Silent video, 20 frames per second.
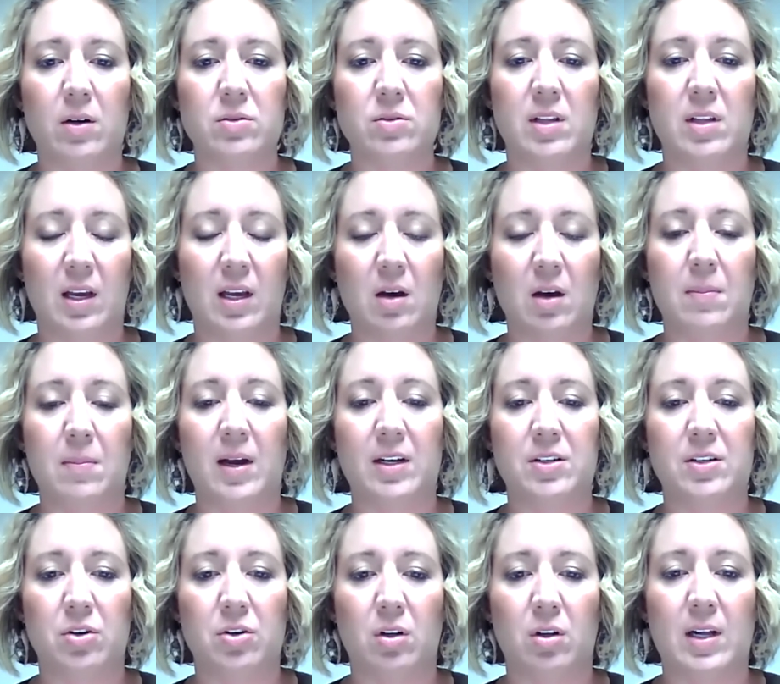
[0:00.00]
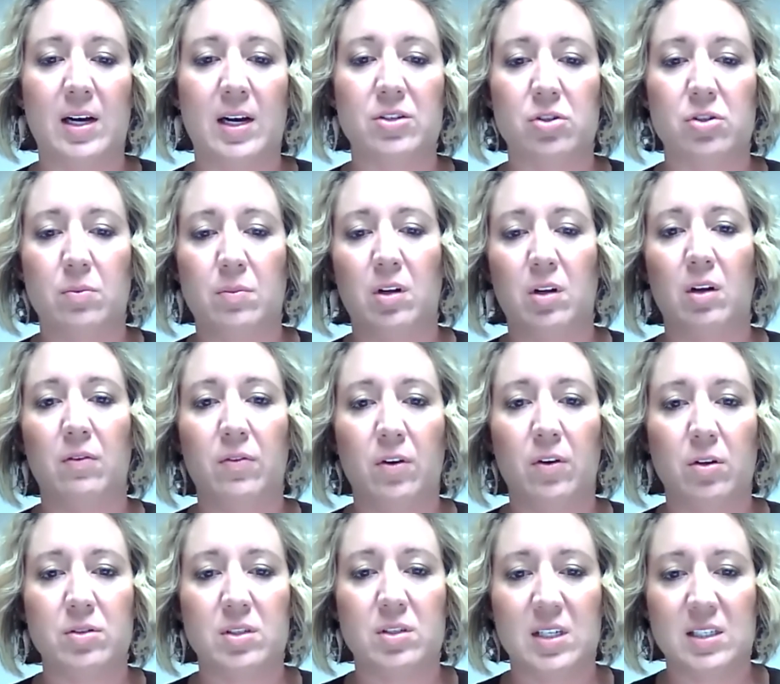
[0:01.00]
So they can come back into your classroom and you can fill
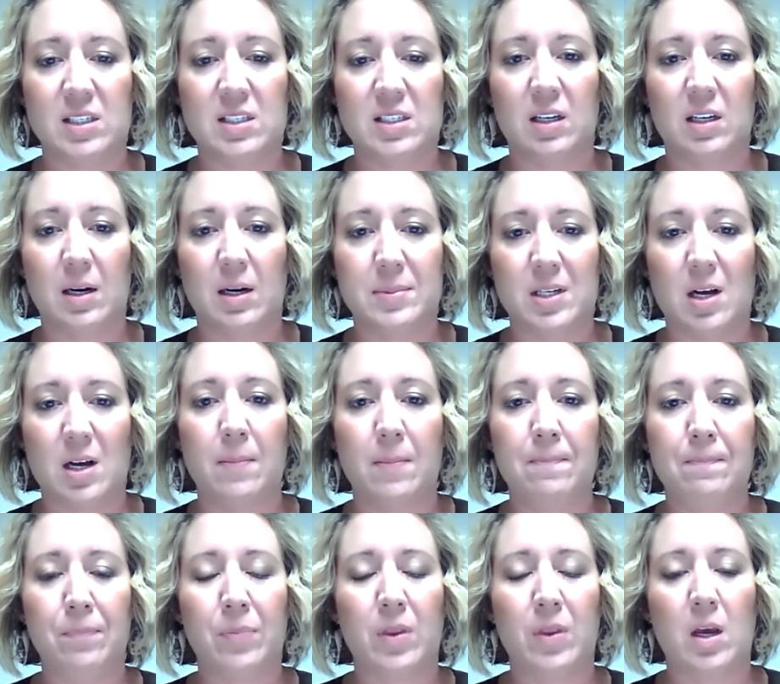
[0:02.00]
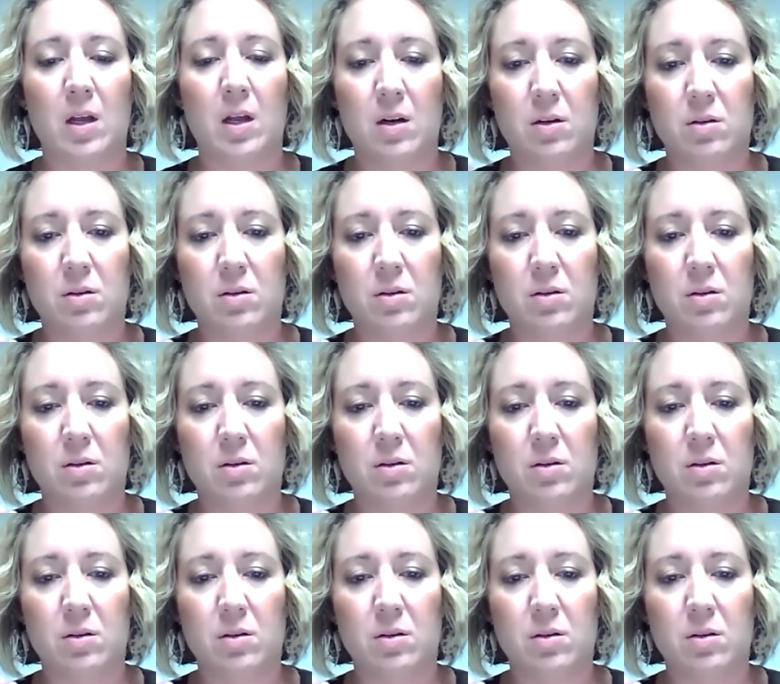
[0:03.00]
those Dixie cups up and,